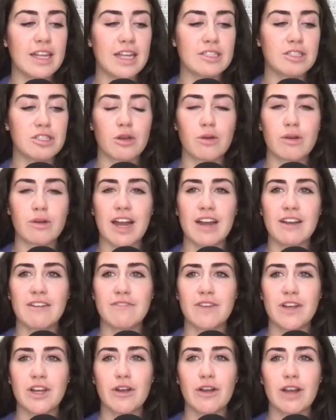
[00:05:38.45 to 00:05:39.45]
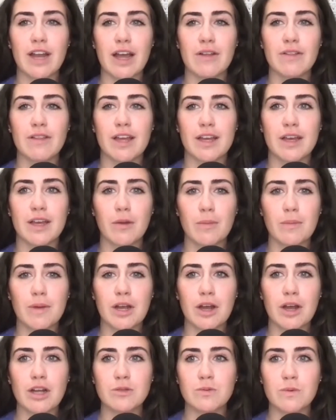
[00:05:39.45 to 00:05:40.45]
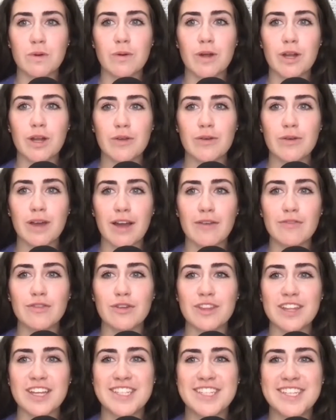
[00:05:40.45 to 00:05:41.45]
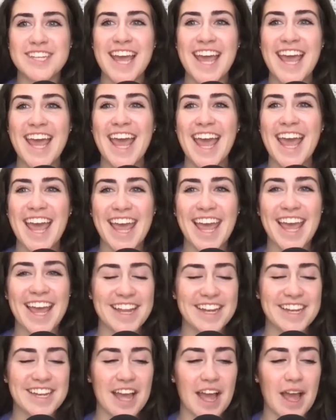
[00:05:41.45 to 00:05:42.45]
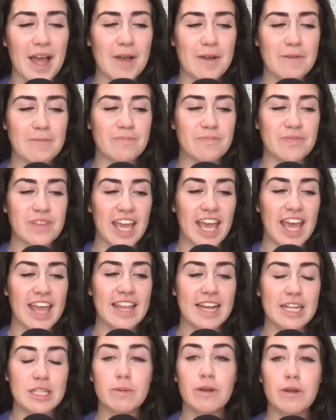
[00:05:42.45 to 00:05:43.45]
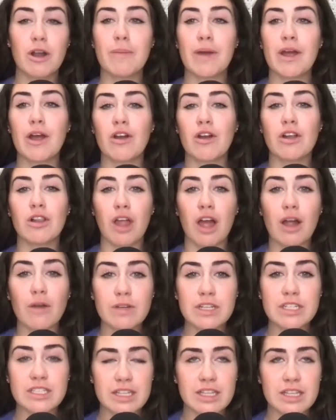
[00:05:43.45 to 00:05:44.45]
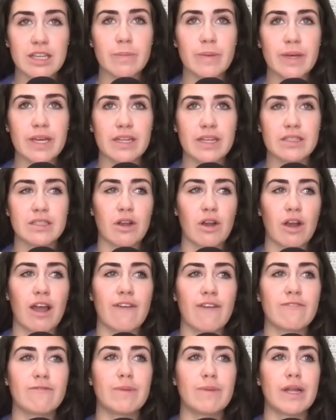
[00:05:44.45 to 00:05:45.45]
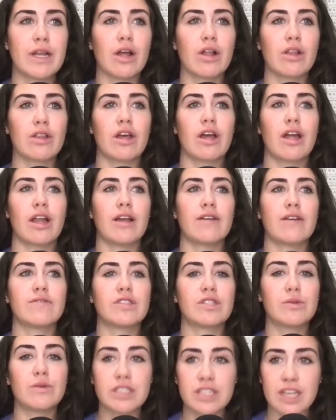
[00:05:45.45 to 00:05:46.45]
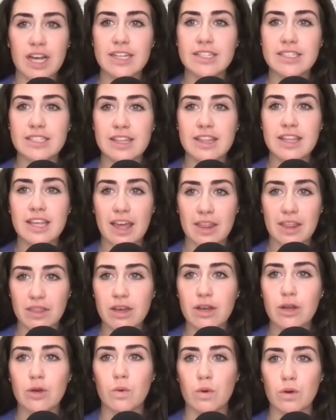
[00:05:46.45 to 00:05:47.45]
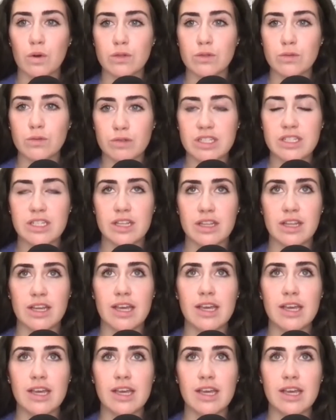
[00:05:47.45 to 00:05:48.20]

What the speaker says: And so kind of figuring out like, oh my gosh, what do I do after this? And that's been on my heart a lot recently because there have been a lot of suicides in the athletic world recently.